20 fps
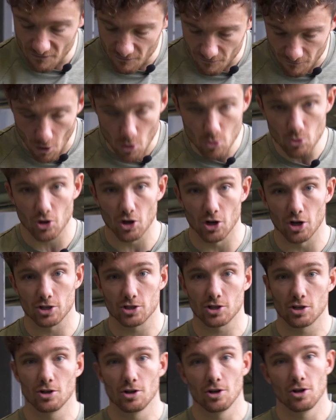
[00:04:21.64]

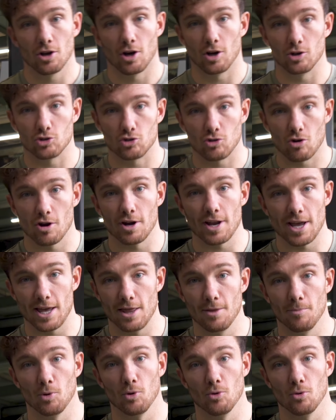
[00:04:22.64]
focus on trying to hit
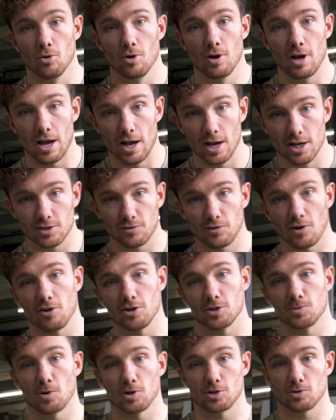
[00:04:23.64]
the ball as far
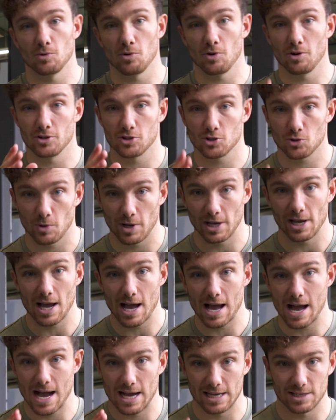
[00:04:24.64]
as possible and swing
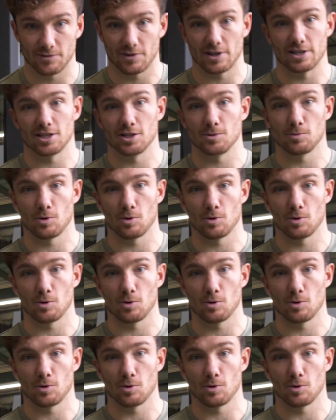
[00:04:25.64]
as fast as